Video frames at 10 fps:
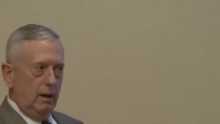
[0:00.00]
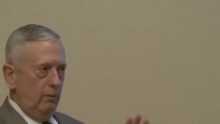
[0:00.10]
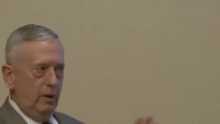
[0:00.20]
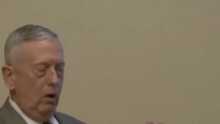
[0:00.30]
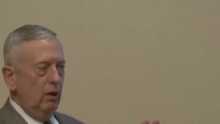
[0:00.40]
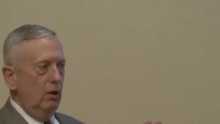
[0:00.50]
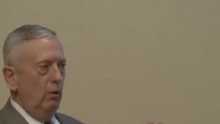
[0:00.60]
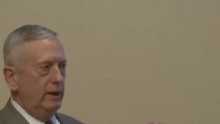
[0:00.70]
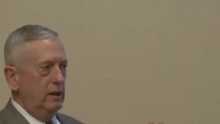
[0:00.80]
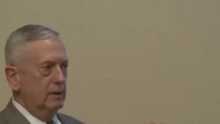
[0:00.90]
We all
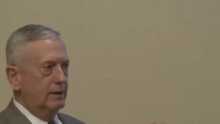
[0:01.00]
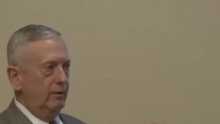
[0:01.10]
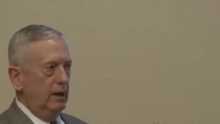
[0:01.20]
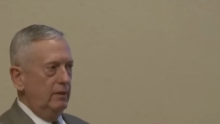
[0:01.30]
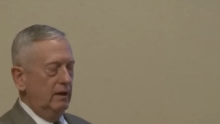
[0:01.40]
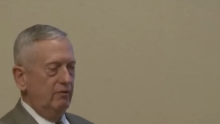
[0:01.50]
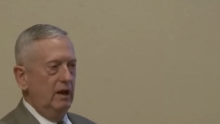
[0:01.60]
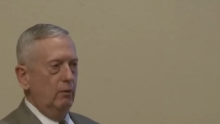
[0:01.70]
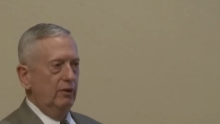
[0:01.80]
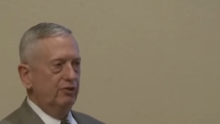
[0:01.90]
know in history that if
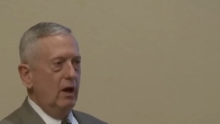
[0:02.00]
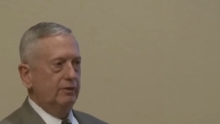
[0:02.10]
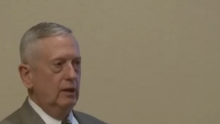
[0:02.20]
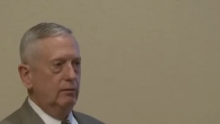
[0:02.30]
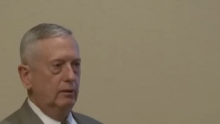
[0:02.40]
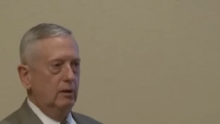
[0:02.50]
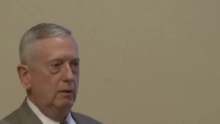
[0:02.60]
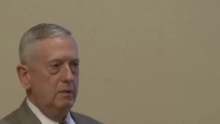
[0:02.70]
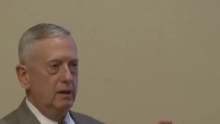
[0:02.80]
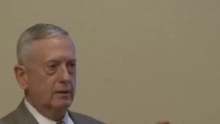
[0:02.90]
anyone thought this was
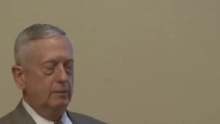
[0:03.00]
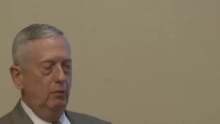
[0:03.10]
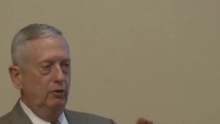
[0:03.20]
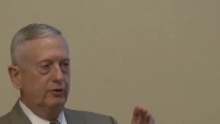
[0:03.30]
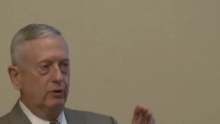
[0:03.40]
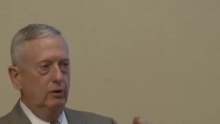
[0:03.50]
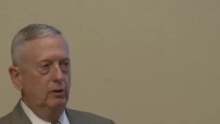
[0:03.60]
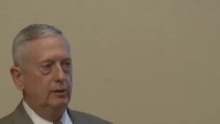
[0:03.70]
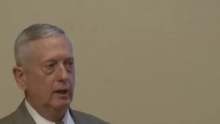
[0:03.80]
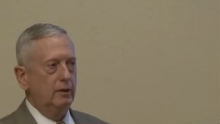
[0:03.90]
going to be a smooth
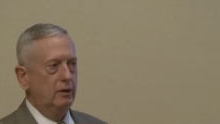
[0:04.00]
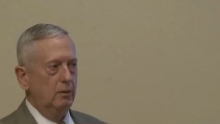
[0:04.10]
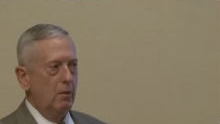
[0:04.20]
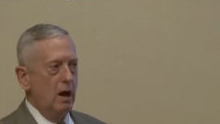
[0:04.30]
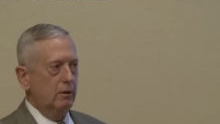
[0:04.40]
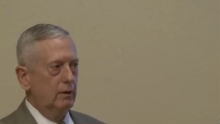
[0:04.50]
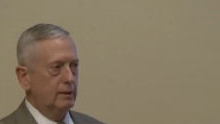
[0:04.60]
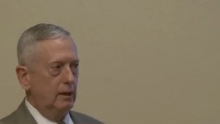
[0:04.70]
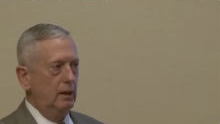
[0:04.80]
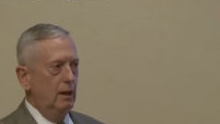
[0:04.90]
cruise into
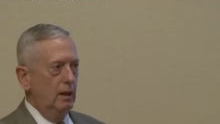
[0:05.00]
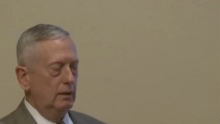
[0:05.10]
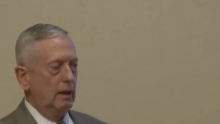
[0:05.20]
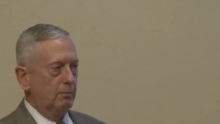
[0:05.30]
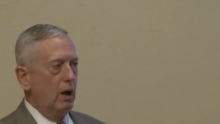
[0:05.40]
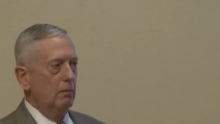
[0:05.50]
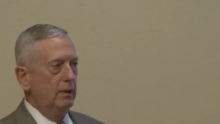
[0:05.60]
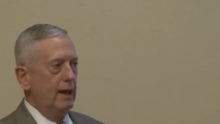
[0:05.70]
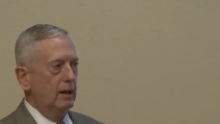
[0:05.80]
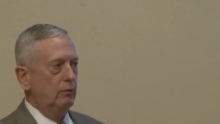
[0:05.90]
democracy, they
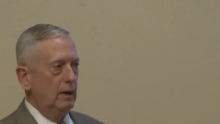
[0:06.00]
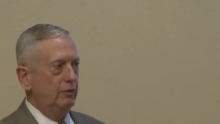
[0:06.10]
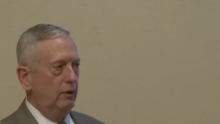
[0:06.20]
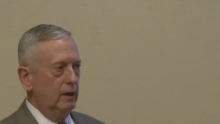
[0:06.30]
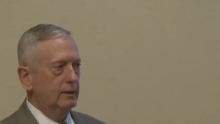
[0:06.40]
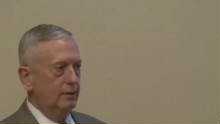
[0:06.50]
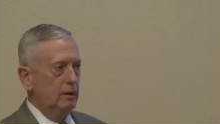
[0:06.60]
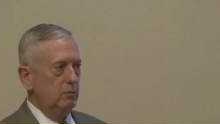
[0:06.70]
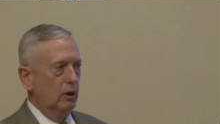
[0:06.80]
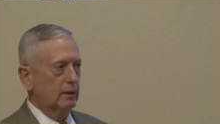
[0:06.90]
probably hadn't read their
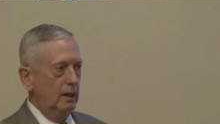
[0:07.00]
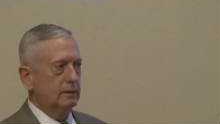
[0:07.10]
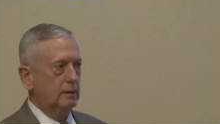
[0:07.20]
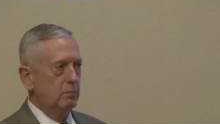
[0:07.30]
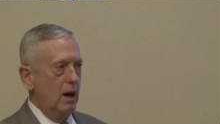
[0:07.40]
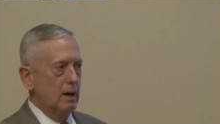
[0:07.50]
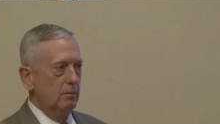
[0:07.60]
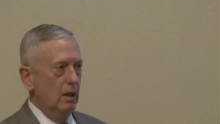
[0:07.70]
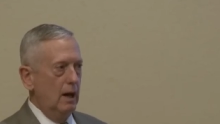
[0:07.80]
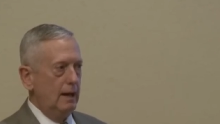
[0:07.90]
history books. That's the
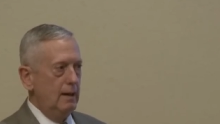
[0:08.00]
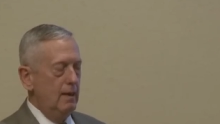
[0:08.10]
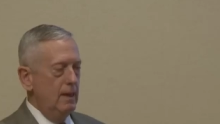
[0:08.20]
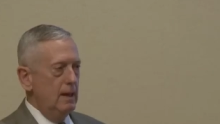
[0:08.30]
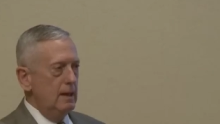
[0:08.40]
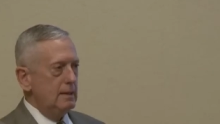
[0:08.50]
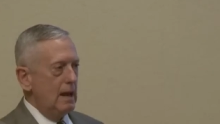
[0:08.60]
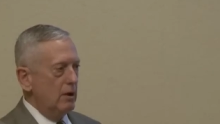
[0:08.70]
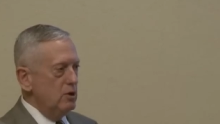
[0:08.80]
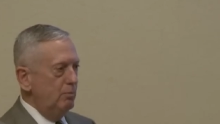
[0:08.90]
bottom line.
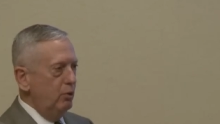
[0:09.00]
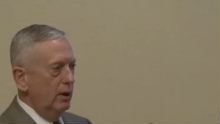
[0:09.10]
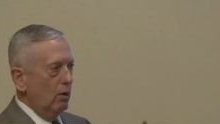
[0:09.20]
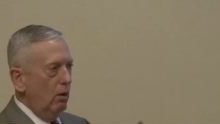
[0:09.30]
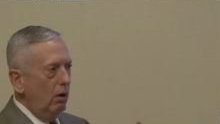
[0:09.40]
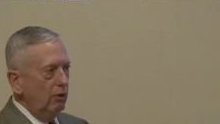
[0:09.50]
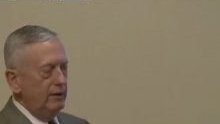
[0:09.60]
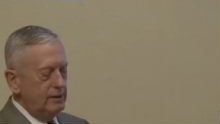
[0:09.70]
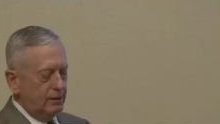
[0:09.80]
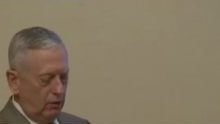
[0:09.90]
Now, you put all
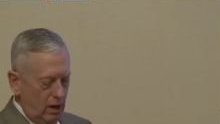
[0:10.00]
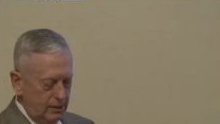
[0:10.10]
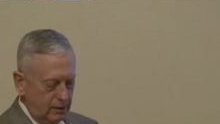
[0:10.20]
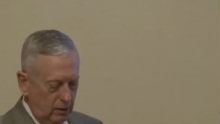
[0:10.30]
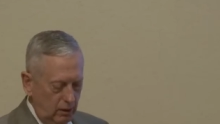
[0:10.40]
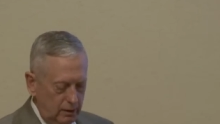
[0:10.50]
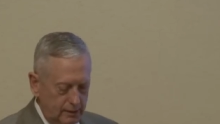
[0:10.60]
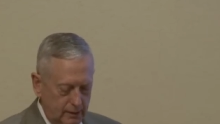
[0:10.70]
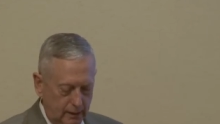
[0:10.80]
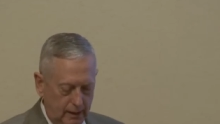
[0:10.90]
these
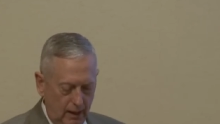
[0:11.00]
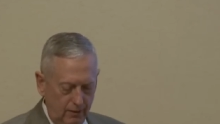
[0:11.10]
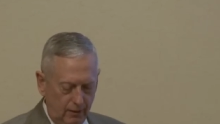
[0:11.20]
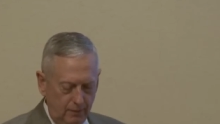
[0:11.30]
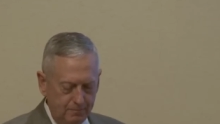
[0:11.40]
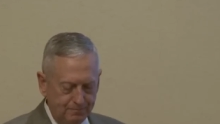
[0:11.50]
cross-currents together,